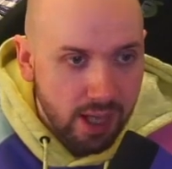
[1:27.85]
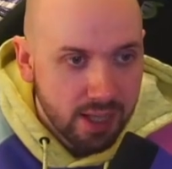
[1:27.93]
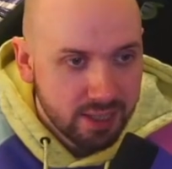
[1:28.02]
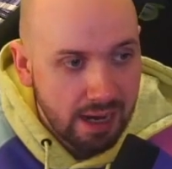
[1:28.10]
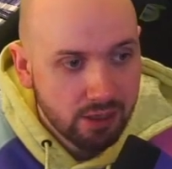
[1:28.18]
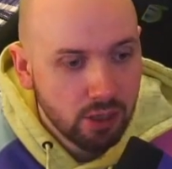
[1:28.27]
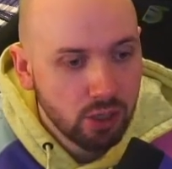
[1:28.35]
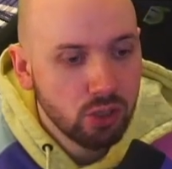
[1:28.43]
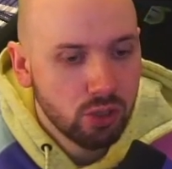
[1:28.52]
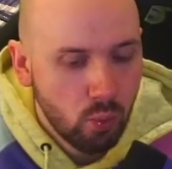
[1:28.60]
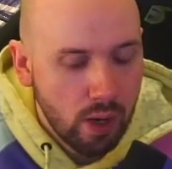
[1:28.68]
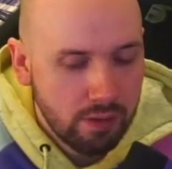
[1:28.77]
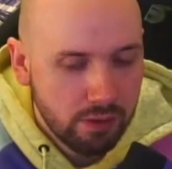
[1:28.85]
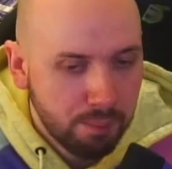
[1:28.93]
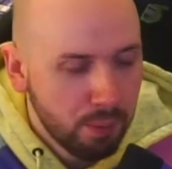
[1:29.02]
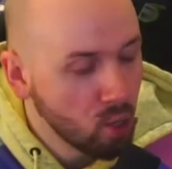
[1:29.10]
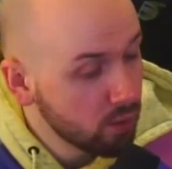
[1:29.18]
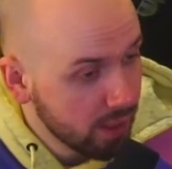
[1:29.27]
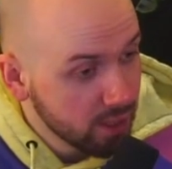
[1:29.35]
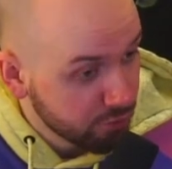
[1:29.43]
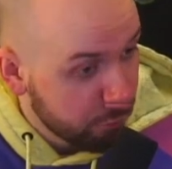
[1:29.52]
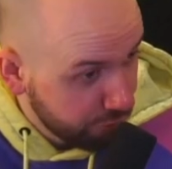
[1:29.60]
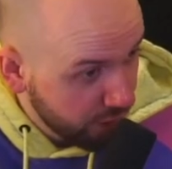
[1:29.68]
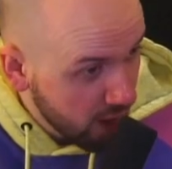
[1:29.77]
Take a look where the opponent is
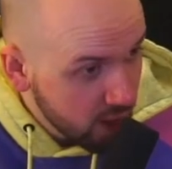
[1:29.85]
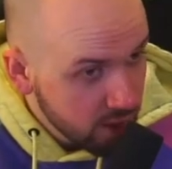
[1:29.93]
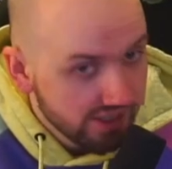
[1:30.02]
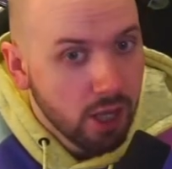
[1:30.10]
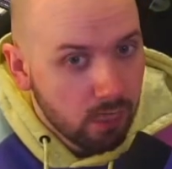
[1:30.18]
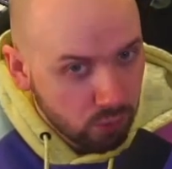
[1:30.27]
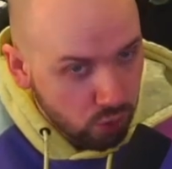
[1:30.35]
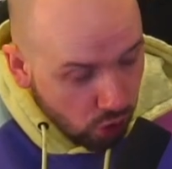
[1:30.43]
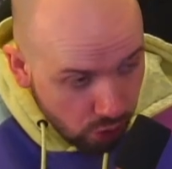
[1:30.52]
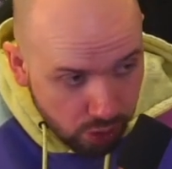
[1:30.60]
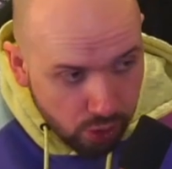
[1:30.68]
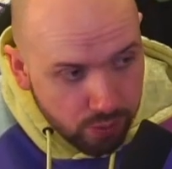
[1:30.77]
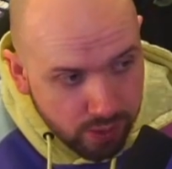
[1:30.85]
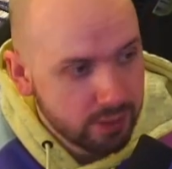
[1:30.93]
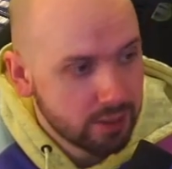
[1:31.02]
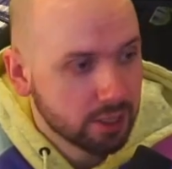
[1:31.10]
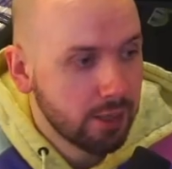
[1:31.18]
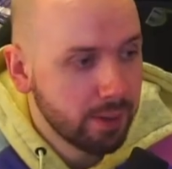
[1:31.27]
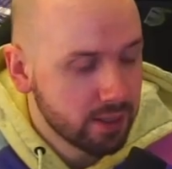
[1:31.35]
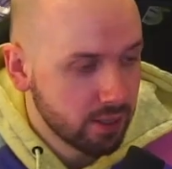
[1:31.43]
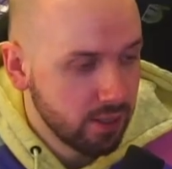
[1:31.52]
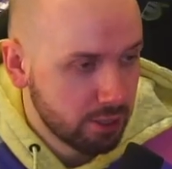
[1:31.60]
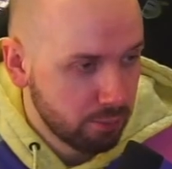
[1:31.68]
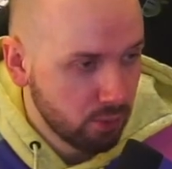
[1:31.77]
first. Do you need to commit to
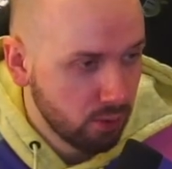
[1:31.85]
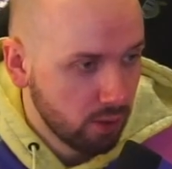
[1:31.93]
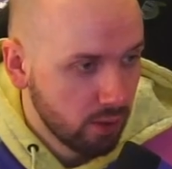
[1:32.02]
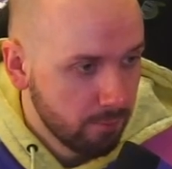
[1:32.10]
this ball?